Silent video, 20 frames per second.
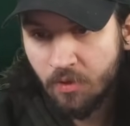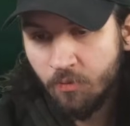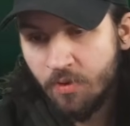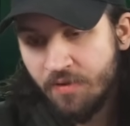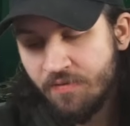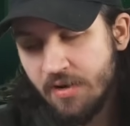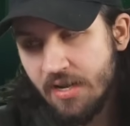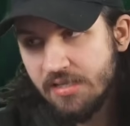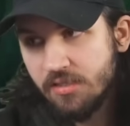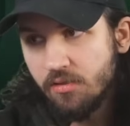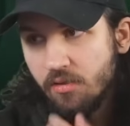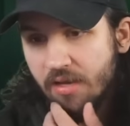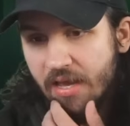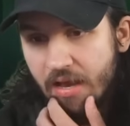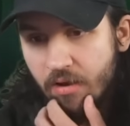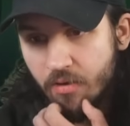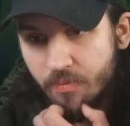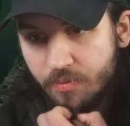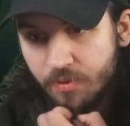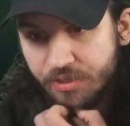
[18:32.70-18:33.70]
We have a nice little
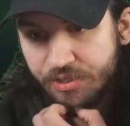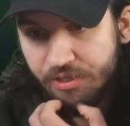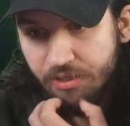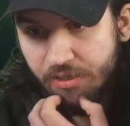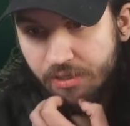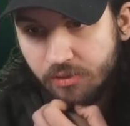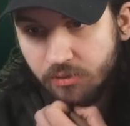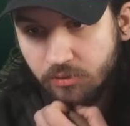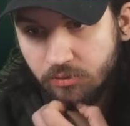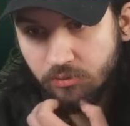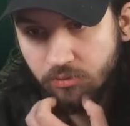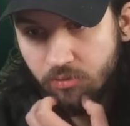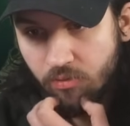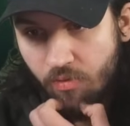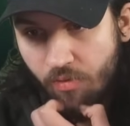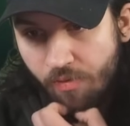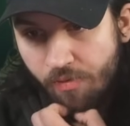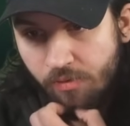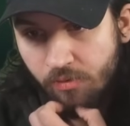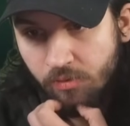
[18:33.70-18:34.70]
counter push here.
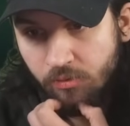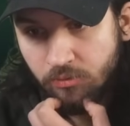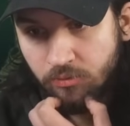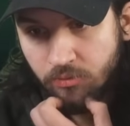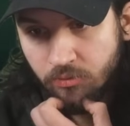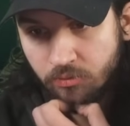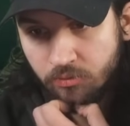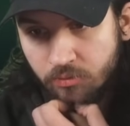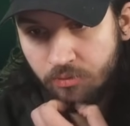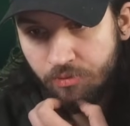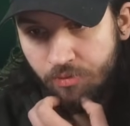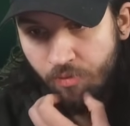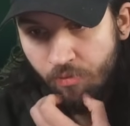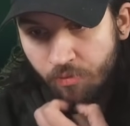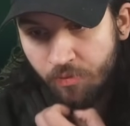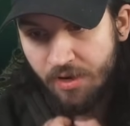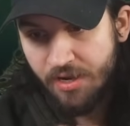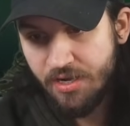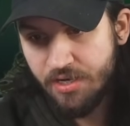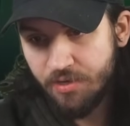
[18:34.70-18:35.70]

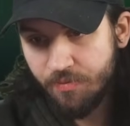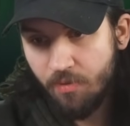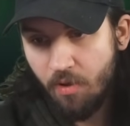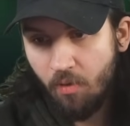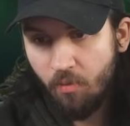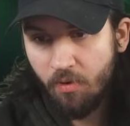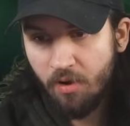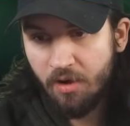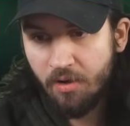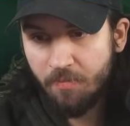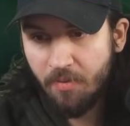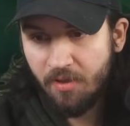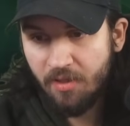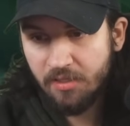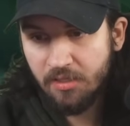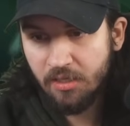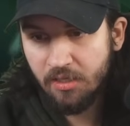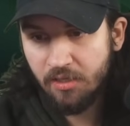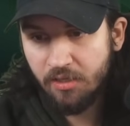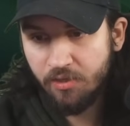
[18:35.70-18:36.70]
Rage, I'm not worried about.
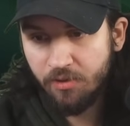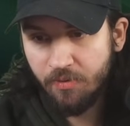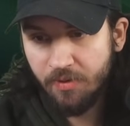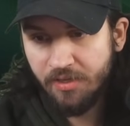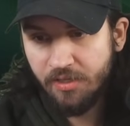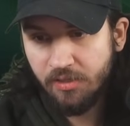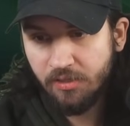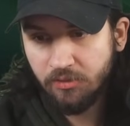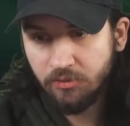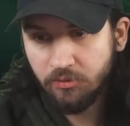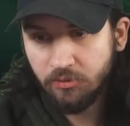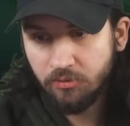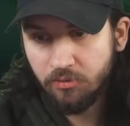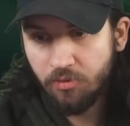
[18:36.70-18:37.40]
That's not going to do anything.